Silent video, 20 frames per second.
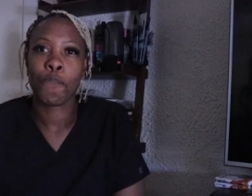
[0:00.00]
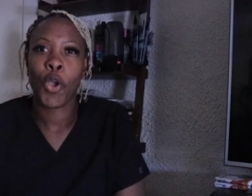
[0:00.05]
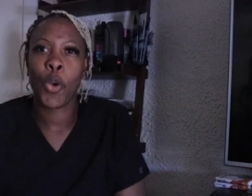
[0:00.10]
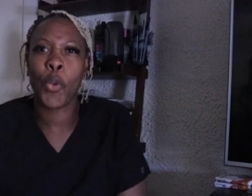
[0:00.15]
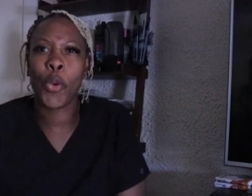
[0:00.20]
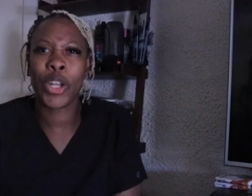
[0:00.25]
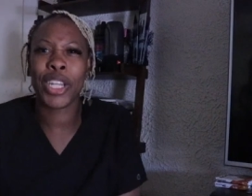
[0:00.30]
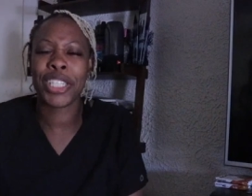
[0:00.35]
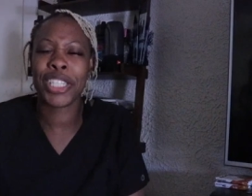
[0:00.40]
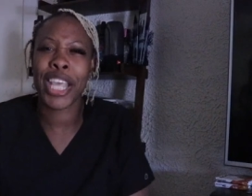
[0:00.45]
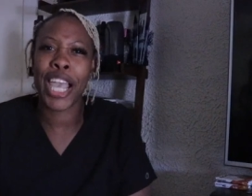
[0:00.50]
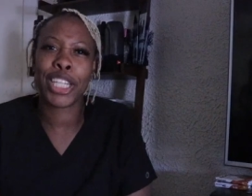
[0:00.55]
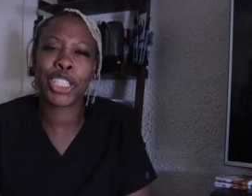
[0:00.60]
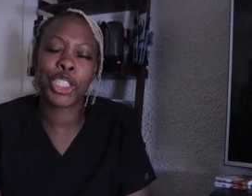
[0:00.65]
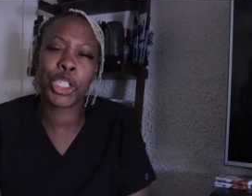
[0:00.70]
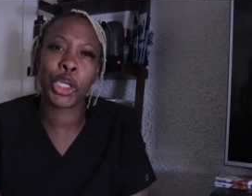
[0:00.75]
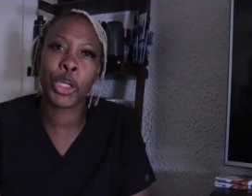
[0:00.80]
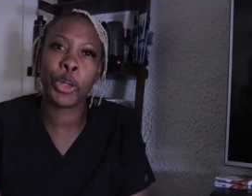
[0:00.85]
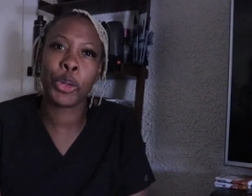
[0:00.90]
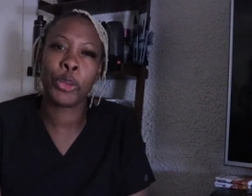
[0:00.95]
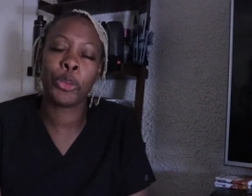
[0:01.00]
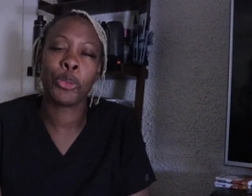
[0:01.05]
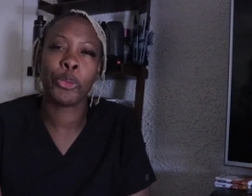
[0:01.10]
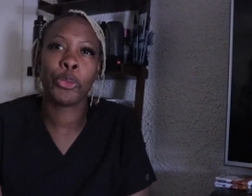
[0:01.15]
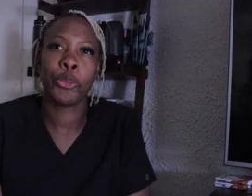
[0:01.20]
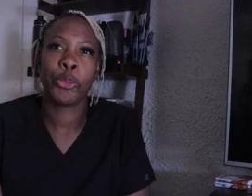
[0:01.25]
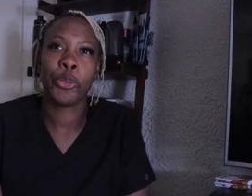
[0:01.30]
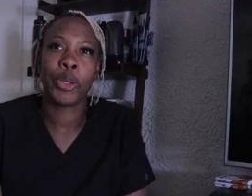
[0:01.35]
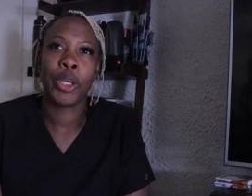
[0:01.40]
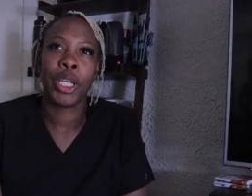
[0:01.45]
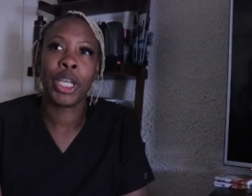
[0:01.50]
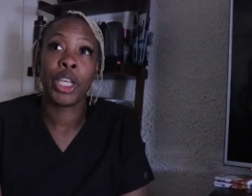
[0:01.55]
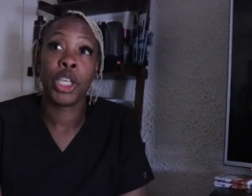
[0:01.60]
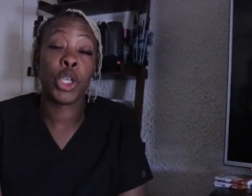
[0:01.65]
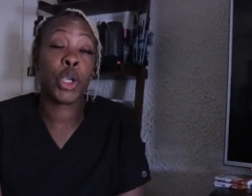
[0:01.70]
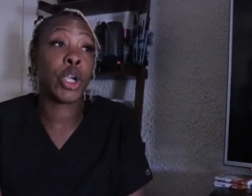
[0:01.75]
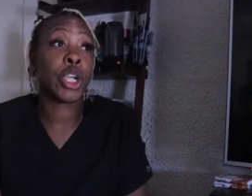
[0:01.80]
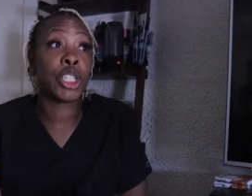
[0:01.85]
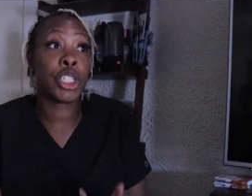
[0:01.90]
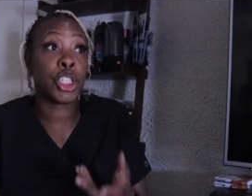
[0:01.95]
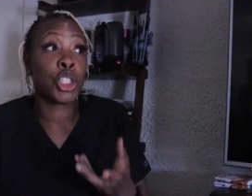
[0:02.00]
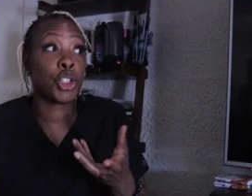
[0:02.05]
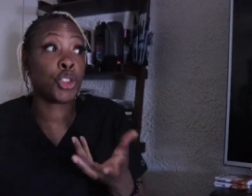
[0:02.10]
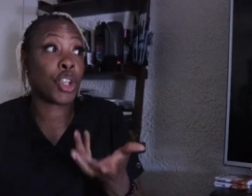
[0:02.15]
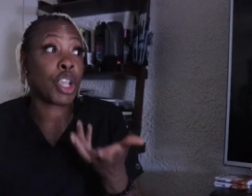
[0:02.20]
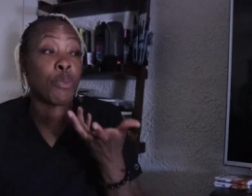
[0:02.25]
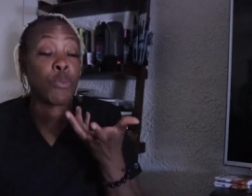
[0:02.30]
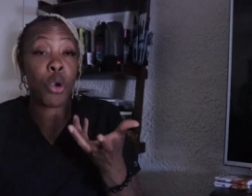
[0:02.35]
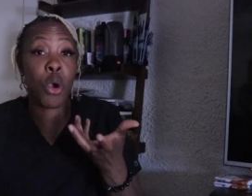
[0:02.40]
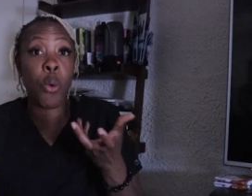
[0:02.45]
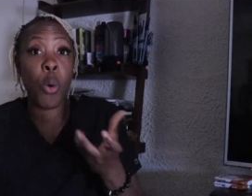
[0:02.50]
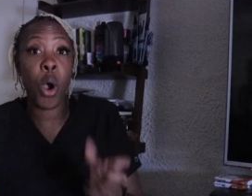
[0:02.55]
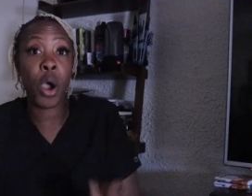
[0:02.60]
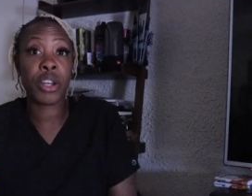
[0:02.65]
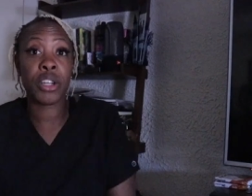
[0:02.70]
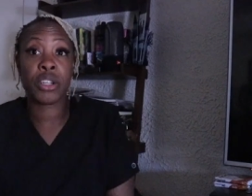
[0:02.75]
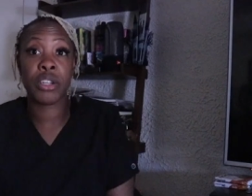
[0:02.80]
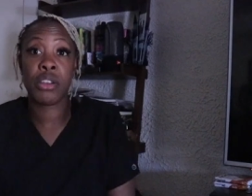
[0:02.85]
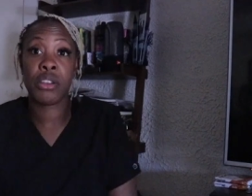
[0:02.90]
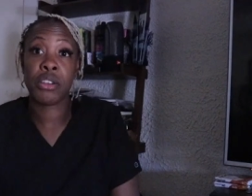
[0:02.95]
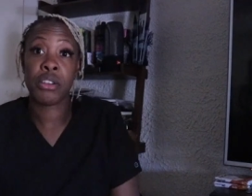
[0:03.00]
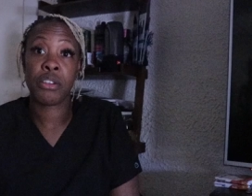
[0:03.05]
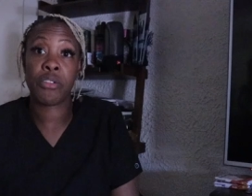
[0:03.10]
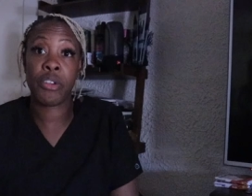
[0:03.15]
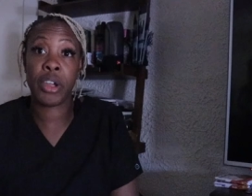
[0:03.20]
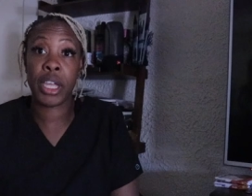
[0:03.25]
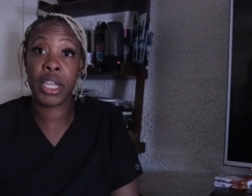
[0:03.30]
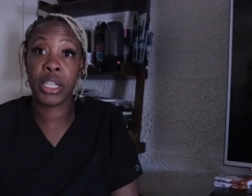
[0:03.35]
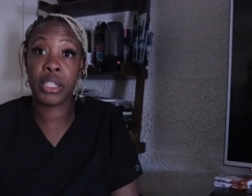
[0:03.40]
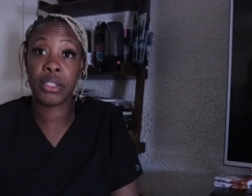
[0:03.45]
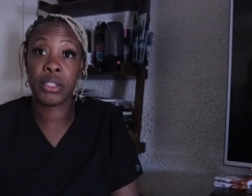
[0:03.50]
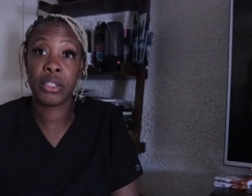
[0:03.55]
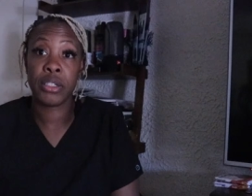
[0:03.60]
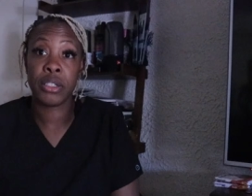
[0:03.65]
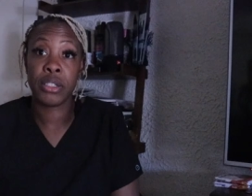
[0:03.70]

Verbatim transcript: What is that to you? You can just drink more water, right?